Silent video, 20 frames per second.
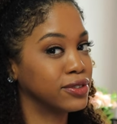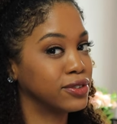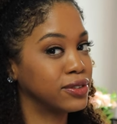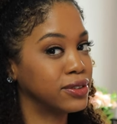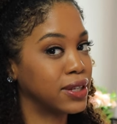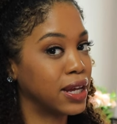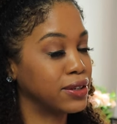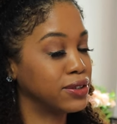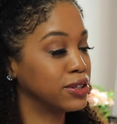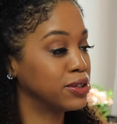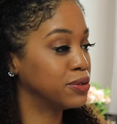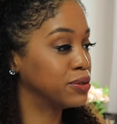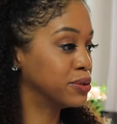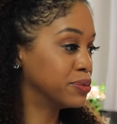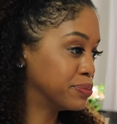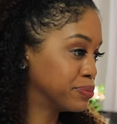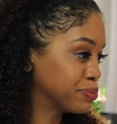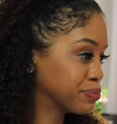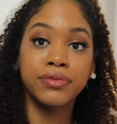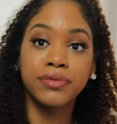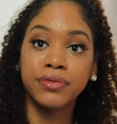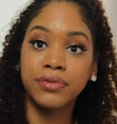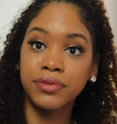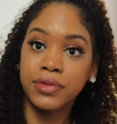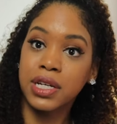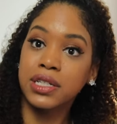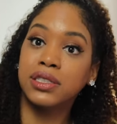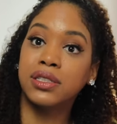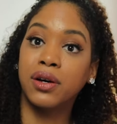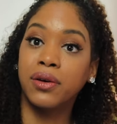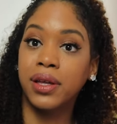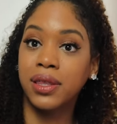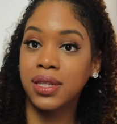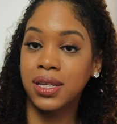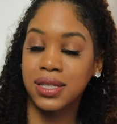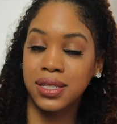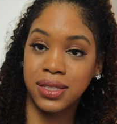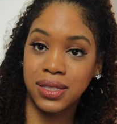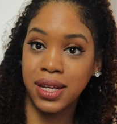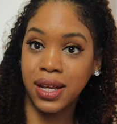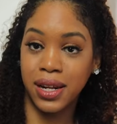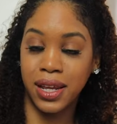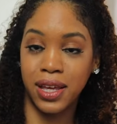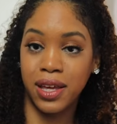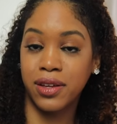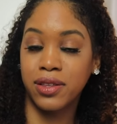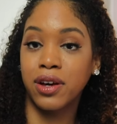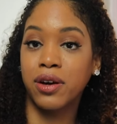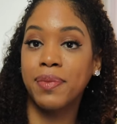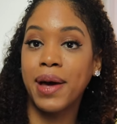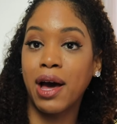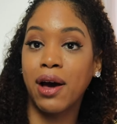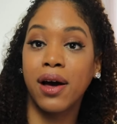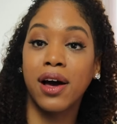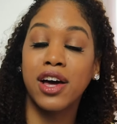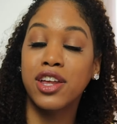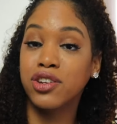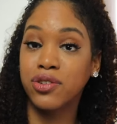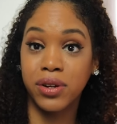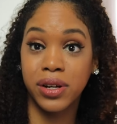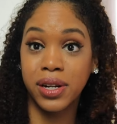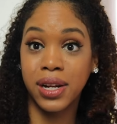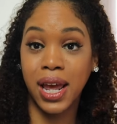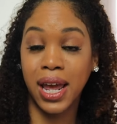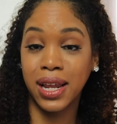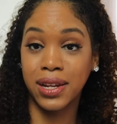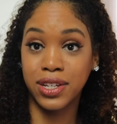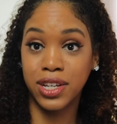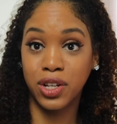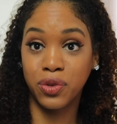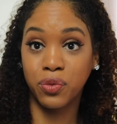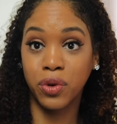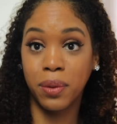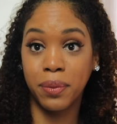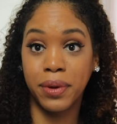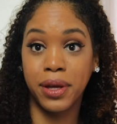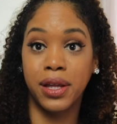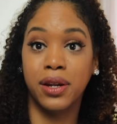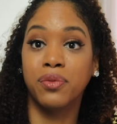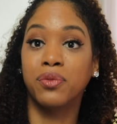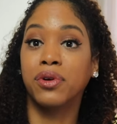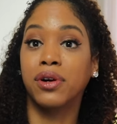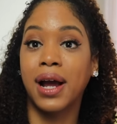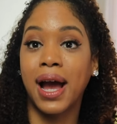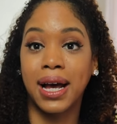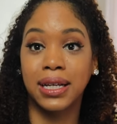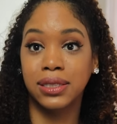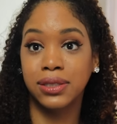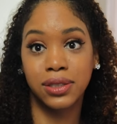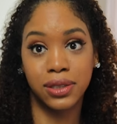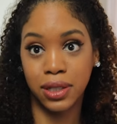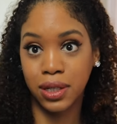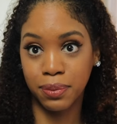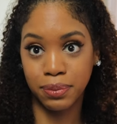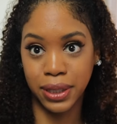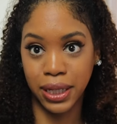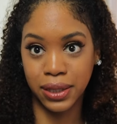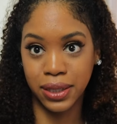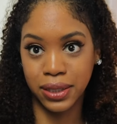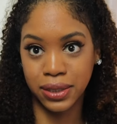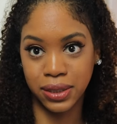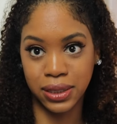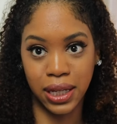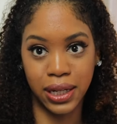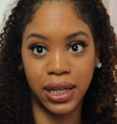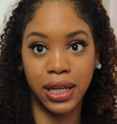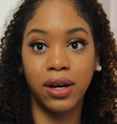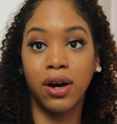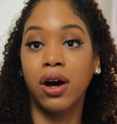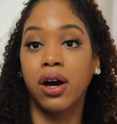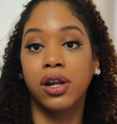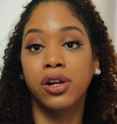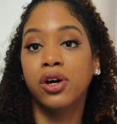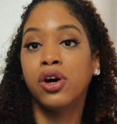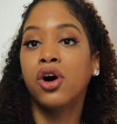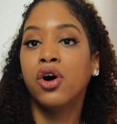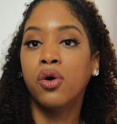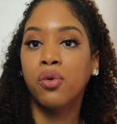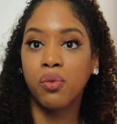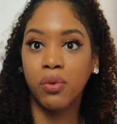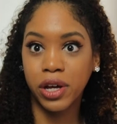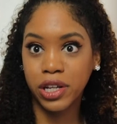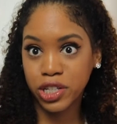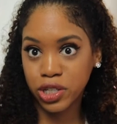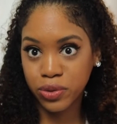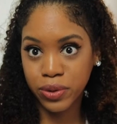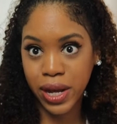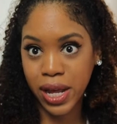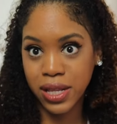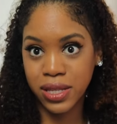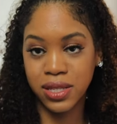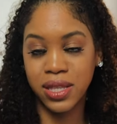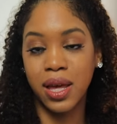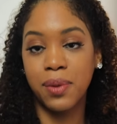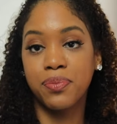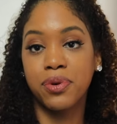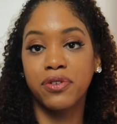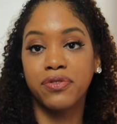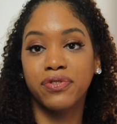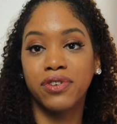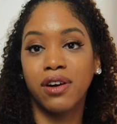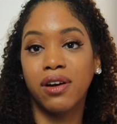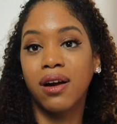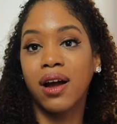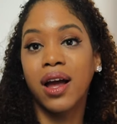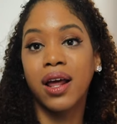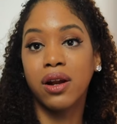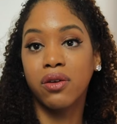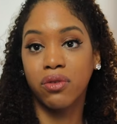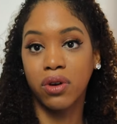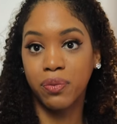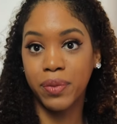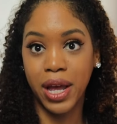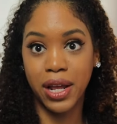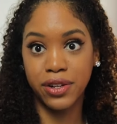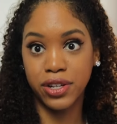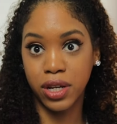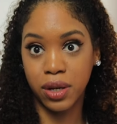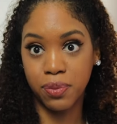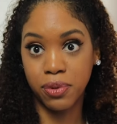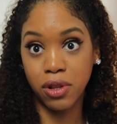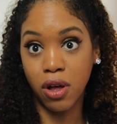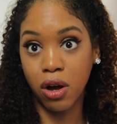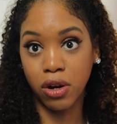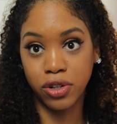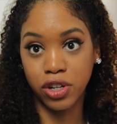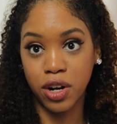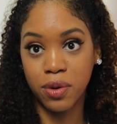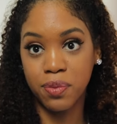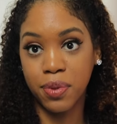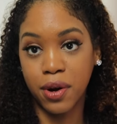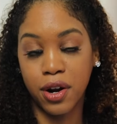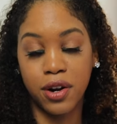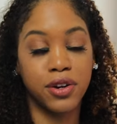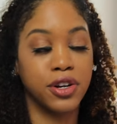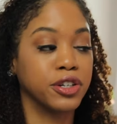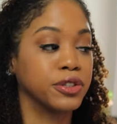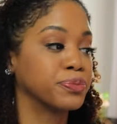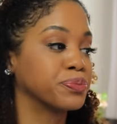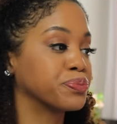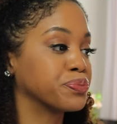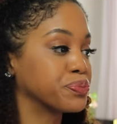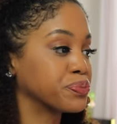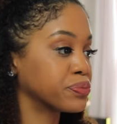Stay tuned. So in this study, about 118 women were asked to complete this study on what traits they prefer in a romantic long-term partner.